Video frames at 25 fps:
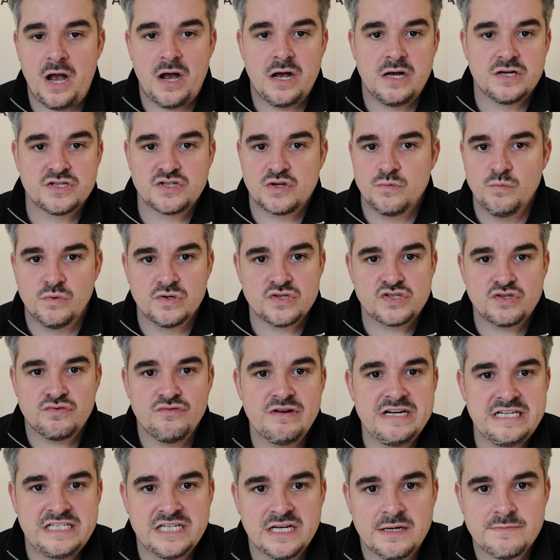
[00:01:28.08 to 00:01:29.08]
I ask them, what
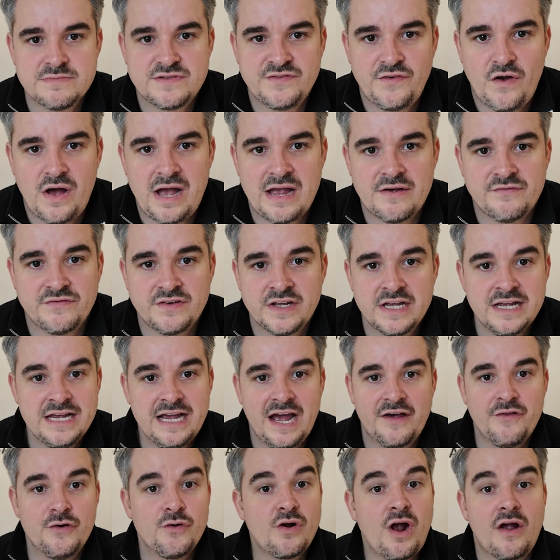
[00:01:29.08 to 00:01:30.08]
3 times 5?
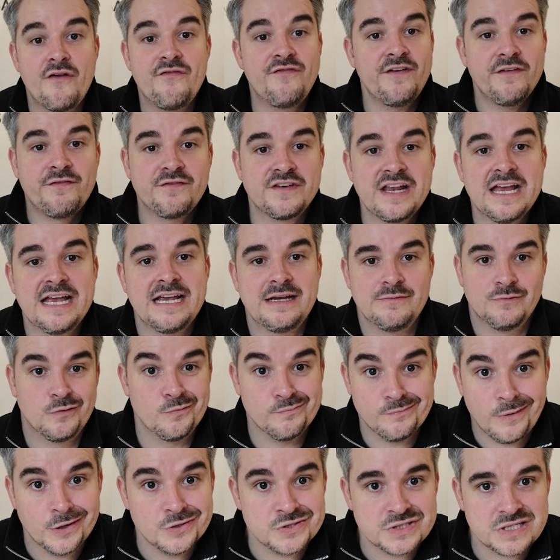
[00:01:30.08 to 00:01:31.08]
And they'll go 15, well,
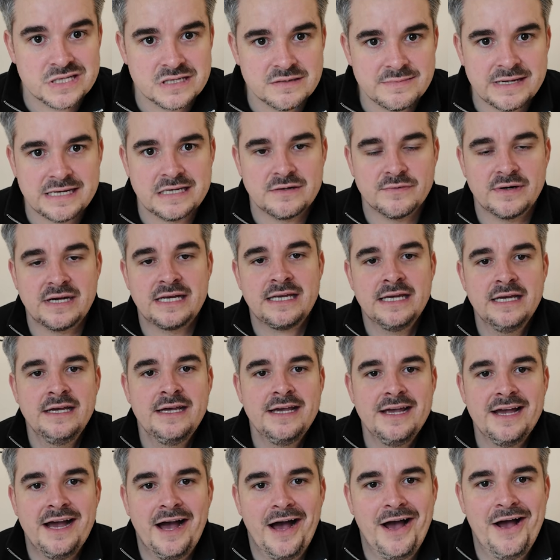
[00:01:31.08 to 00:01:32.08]
most of them anyway.
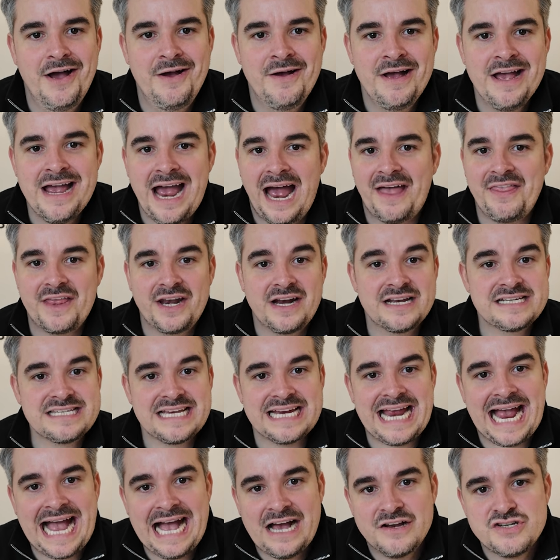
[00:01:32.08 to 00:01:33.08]
And then I
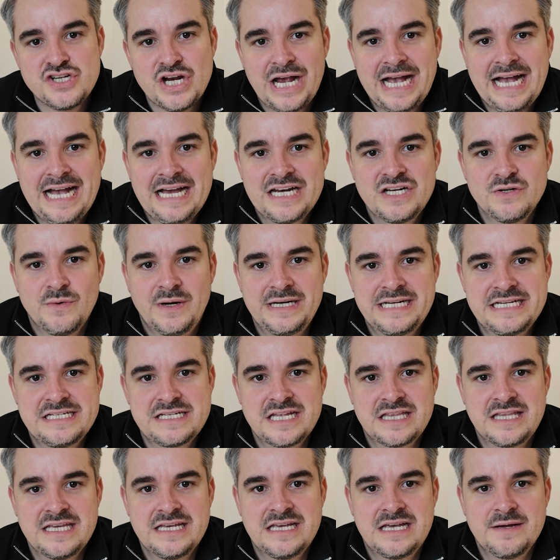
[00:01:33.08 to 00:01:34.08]
say, how do you handle I need
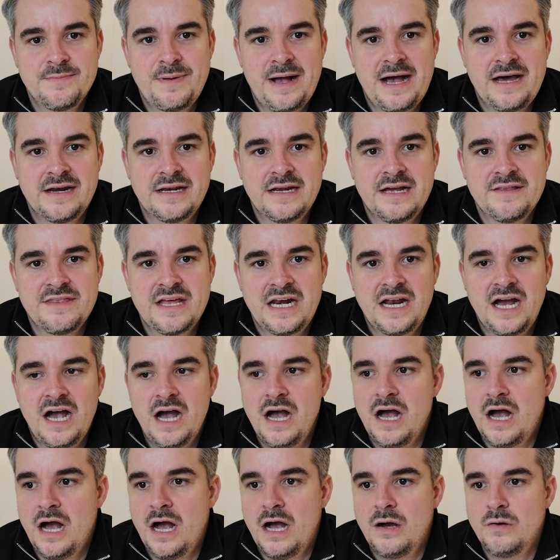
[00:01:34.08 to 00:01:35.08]
to think about it? And they're
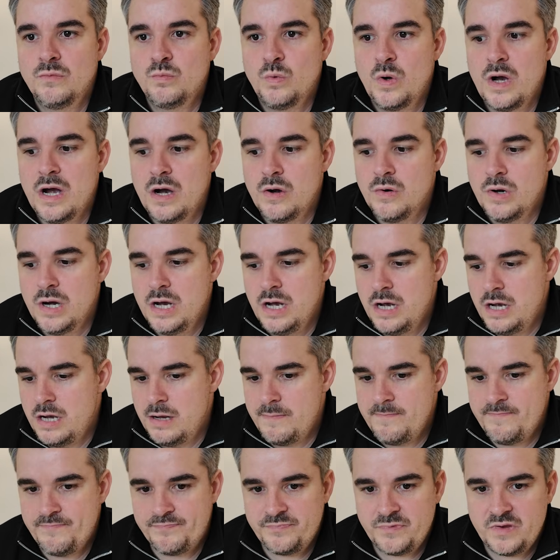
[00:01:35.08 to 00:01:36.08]
like,
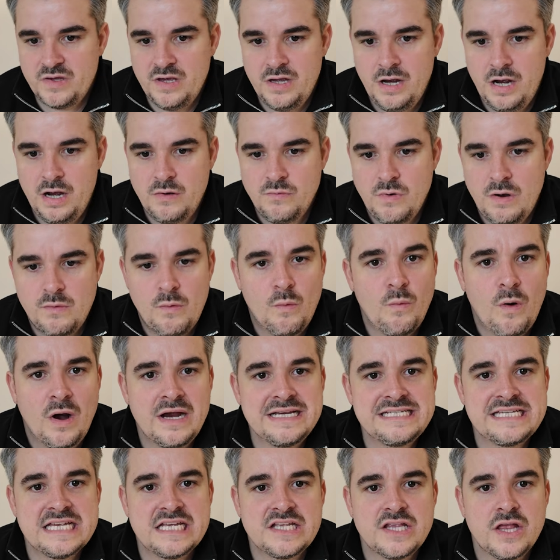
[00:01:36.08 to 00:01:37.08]

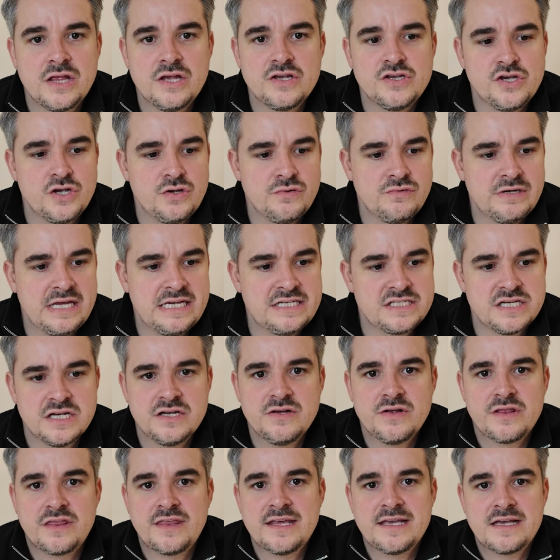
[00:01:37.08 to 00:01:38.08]
what is it that you need
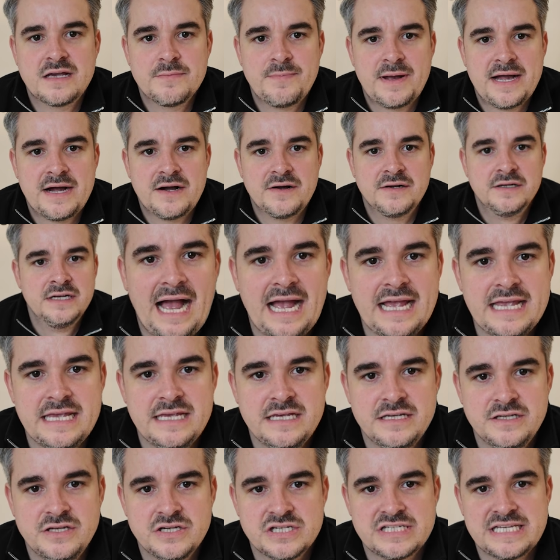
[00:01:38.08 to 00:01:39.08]
to think about? A,
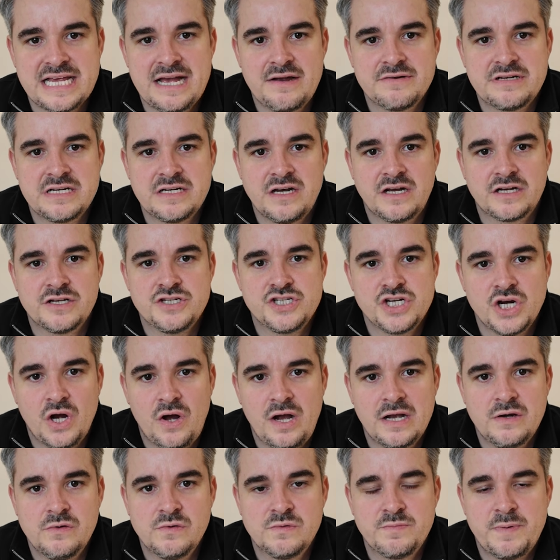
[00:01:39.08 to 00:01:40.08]
you sounded like a
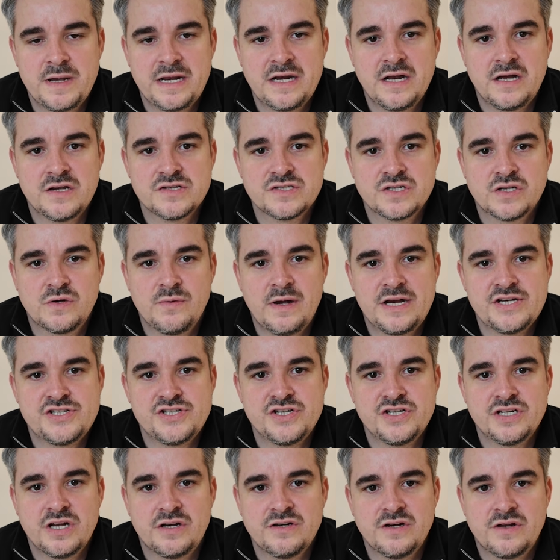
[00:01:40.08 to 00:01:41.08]
child being asked a
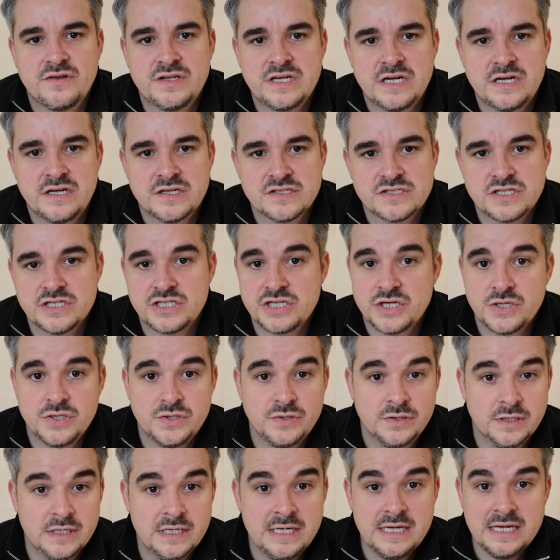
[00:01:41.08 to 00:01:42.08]
question you don't know the answer
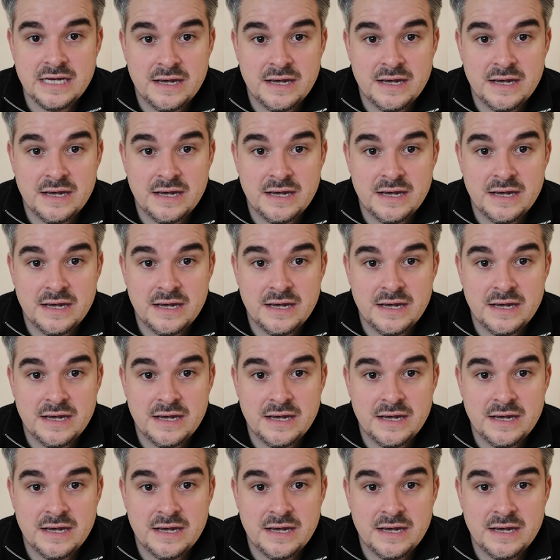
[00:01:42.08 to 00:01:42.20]
to.